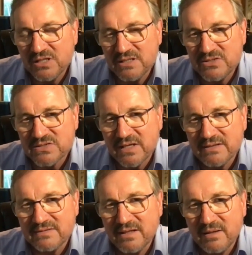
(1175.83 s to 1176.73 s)
He just
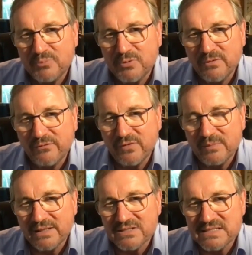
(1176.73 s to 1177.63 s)
got uh, approval from
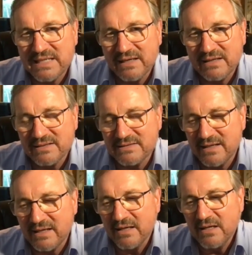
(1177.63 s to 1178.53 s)
Elections Canada
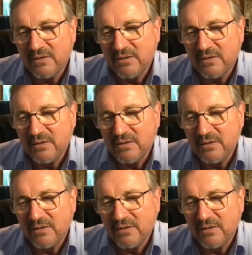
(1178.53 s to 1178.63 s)
today.